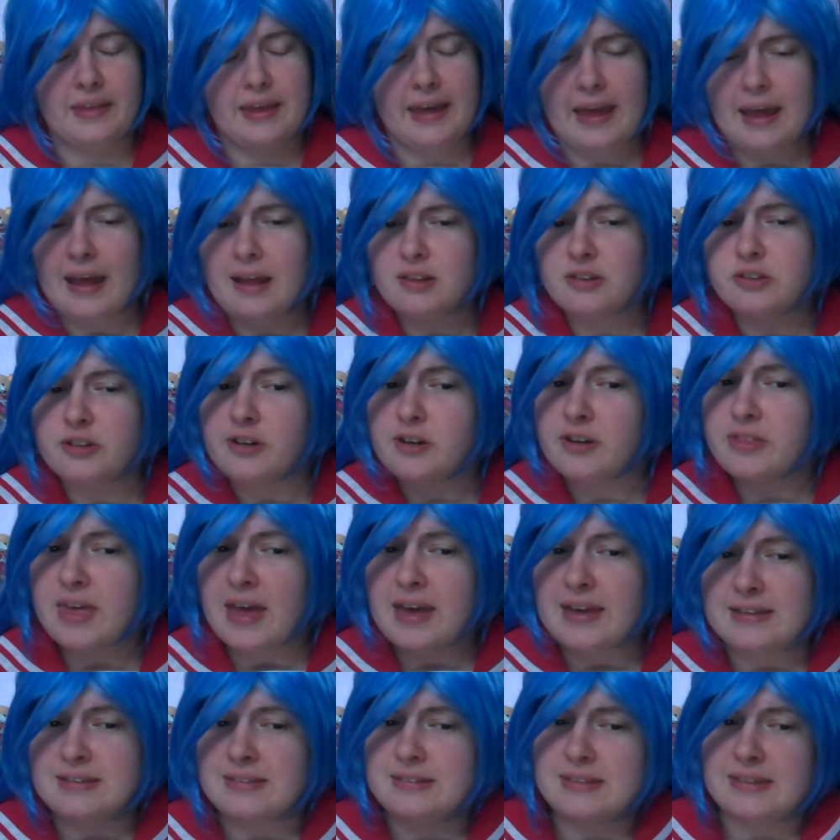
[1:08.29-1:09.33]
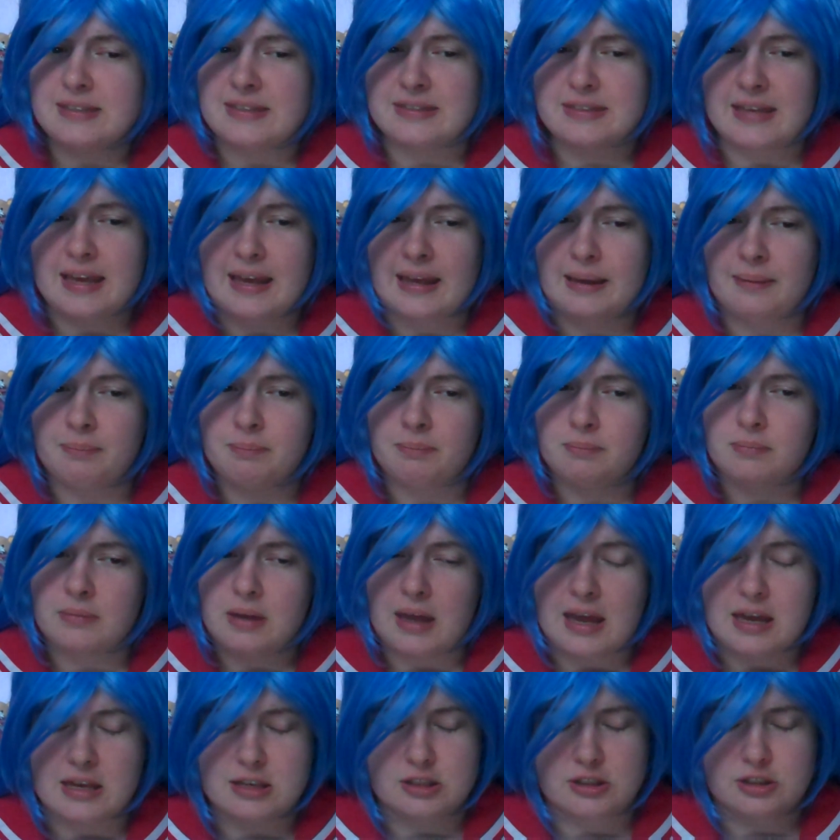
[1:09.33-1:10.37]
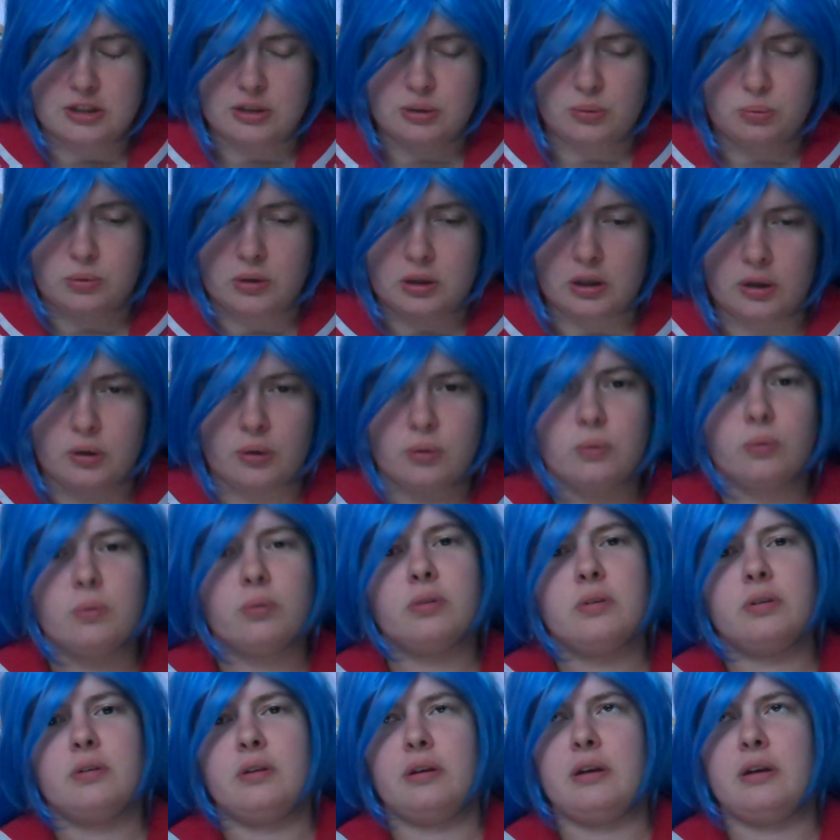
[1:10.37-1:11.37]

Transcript: The answer to that is the same as you know.